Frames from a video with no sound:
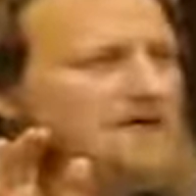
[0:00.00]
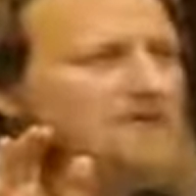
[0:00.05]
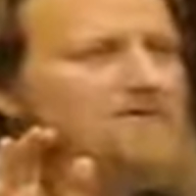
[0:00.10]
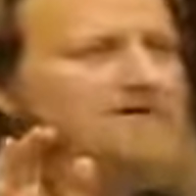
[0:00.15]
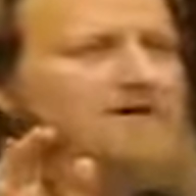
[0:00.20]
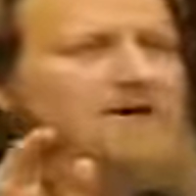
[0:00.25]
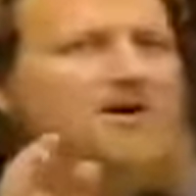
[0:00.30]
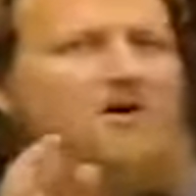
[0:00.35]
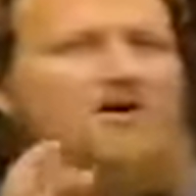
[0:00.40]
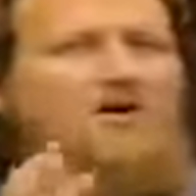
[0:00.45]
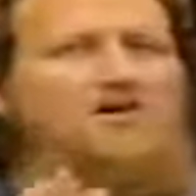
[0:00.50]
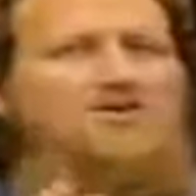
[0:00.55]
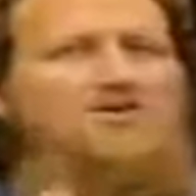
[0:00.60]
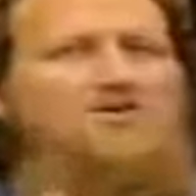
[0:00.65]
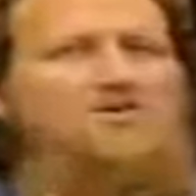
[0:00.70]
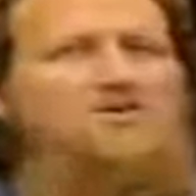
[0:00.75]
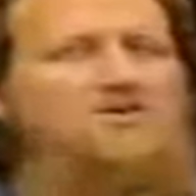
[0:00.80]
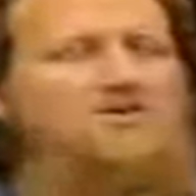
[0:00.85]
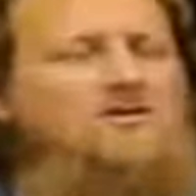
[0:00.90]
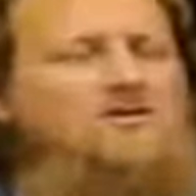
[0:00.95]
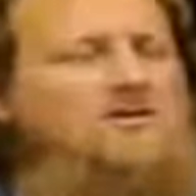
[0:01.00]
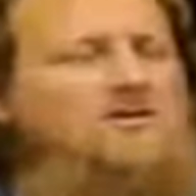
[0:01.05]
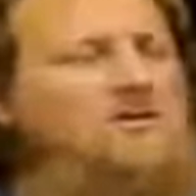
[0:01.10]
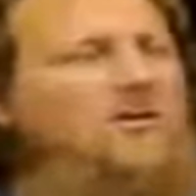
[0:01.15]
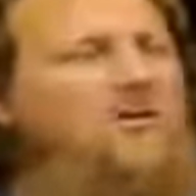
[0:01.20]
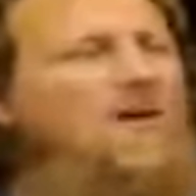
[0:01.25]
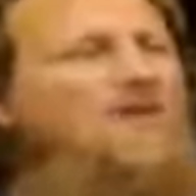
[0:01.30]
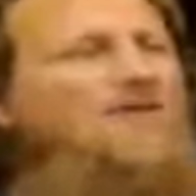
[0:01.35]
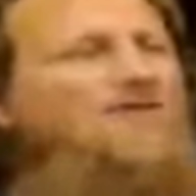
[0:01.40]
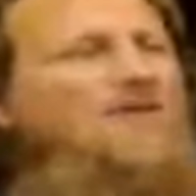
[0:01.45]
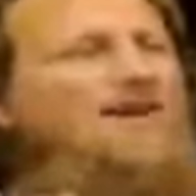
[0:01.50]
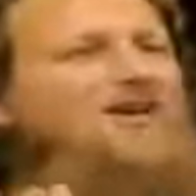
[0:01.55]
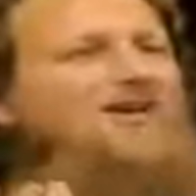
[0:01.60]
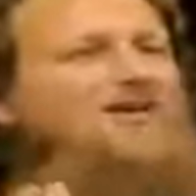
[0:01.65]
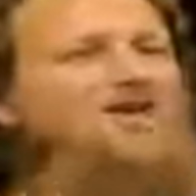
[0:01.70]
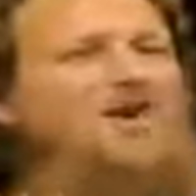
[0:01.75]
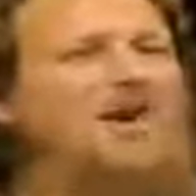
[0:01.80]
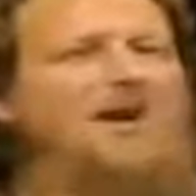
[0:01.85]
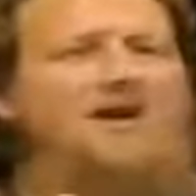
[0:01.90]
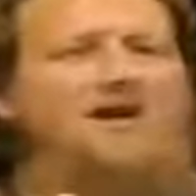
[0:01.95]
Because when they're
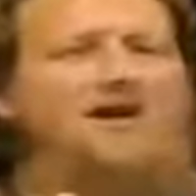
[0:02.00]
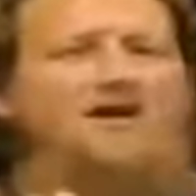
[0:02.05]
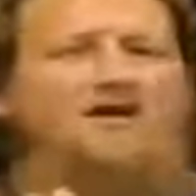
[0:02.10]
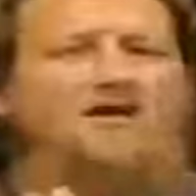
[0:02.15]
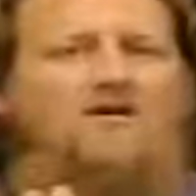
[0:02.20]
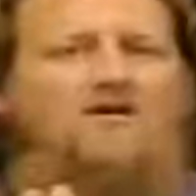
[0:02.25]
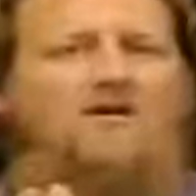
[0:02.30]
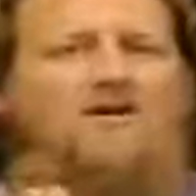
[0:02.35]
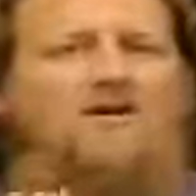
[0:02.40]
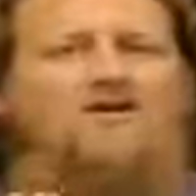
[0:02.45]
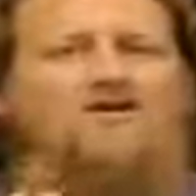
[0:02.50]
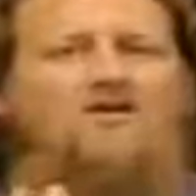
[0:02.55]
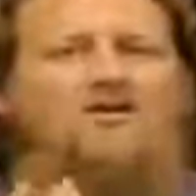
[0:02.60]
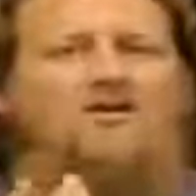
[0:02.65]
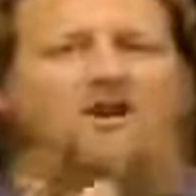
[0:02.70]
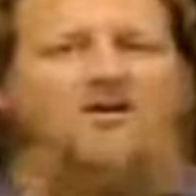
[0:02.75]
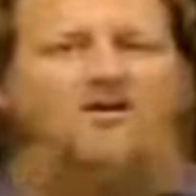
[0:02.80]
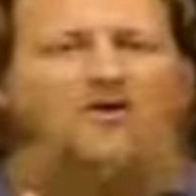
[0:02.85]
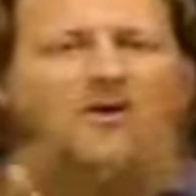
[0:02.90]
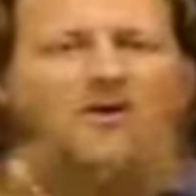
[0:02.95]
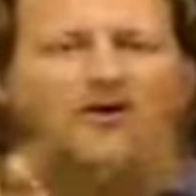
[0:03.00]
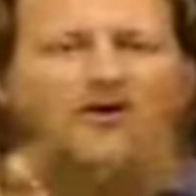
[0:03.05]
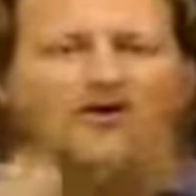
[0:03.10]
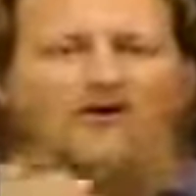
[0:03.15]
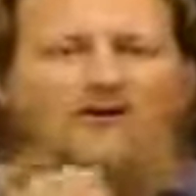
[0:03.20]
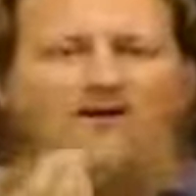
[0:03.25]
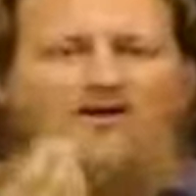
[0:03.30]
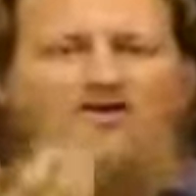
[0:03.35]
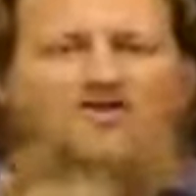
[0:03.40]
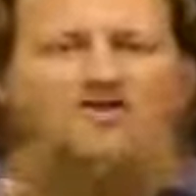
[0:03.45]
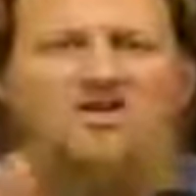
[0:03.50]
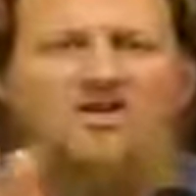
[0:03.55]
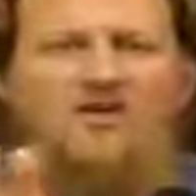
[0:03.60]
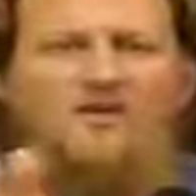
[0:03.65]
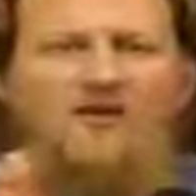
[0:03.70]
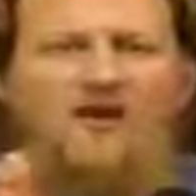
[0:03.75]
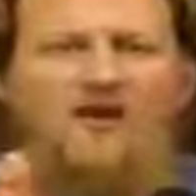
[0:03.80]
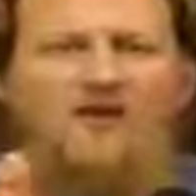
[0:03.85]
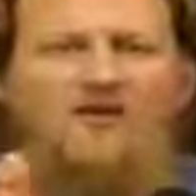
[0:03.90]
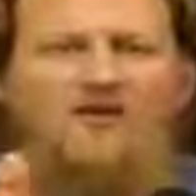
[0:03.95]
drunk, they do nothing, they're
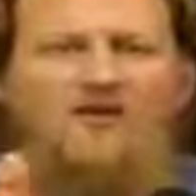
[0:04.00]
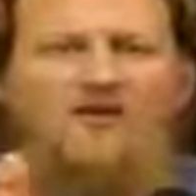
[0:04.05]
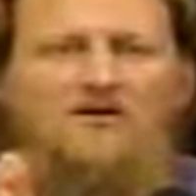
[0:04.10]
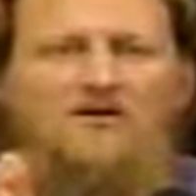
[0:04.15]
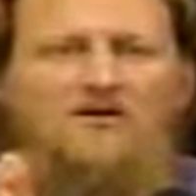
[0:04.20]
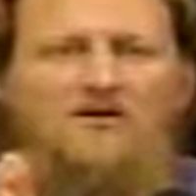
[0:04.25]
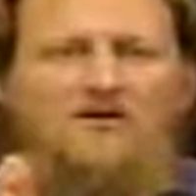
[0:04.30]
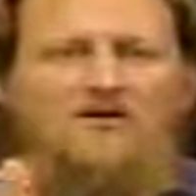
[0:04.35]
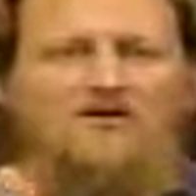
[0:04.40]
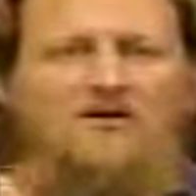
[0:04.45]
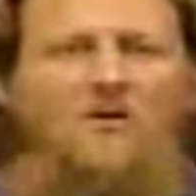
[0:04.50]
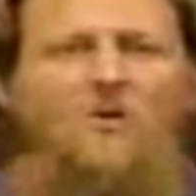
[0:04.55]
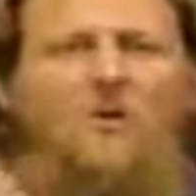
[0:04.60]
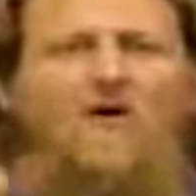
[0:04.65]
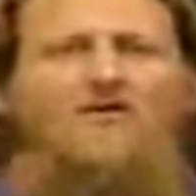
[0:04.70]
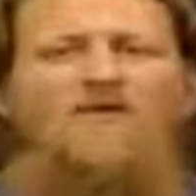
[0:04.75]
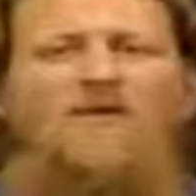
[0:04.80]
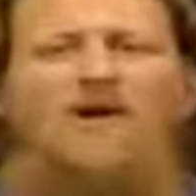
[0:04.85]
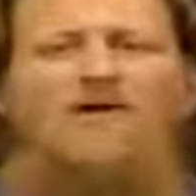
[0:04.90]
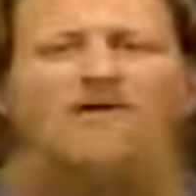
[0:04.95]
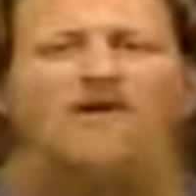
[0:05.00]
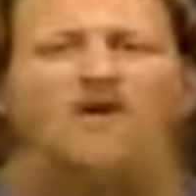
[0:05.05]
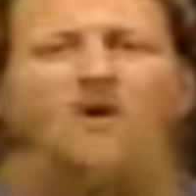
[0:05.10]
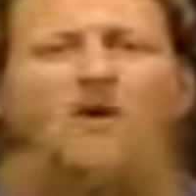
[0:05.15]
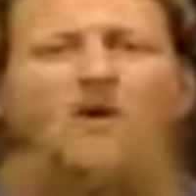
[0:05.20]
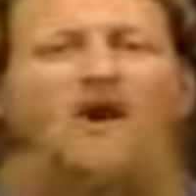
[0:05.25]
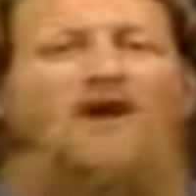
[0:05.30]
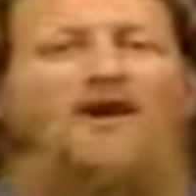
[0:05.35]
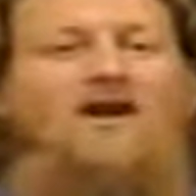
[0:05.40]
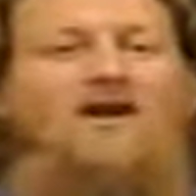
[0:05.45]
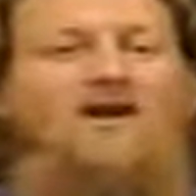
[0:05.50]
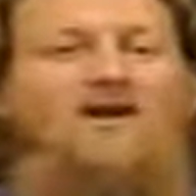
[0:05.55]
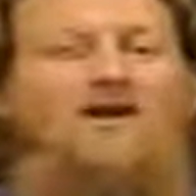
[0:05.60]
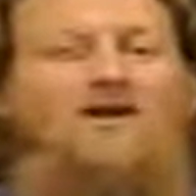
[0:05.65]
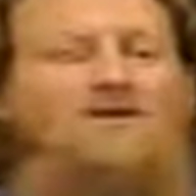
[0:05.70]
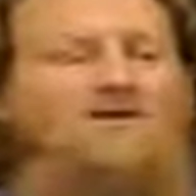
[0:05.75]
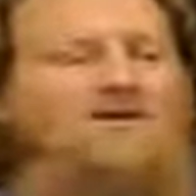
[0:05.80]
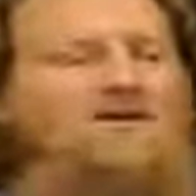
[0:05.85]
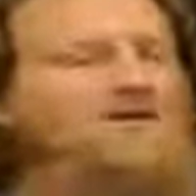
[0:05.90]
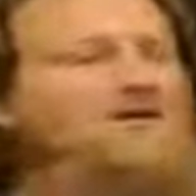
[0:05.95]
sleeping. But when they're awake,
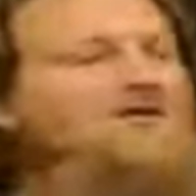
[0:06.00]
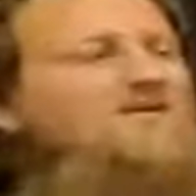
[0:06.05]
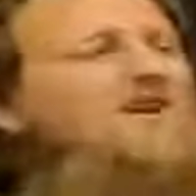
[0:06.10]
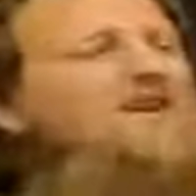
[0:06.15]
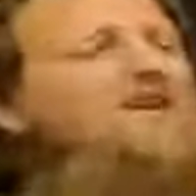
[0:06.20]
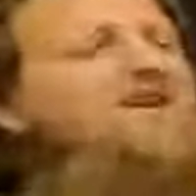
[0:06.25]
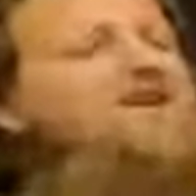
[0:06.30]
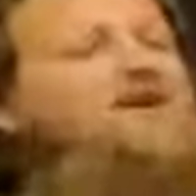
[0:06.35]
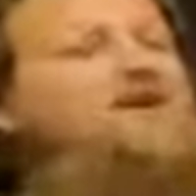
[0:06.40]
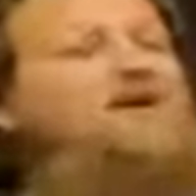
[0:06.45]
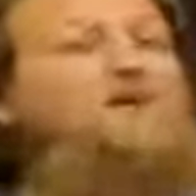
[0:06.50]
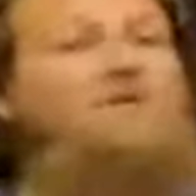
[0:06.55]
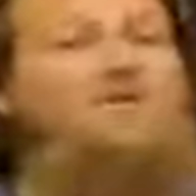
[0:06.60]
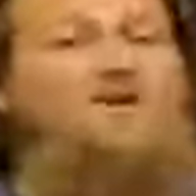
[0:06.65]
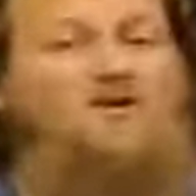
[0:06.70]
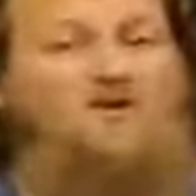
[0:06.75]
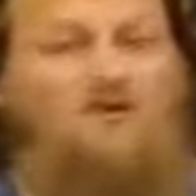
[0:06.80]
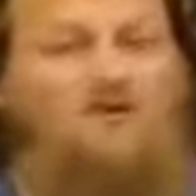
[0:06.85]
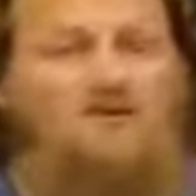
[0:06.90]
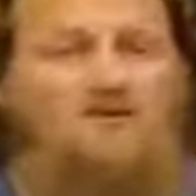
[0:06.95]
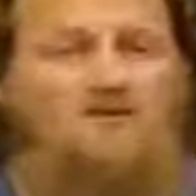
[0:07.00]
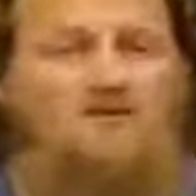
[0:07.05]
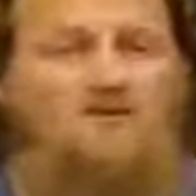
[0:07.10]
they kill people.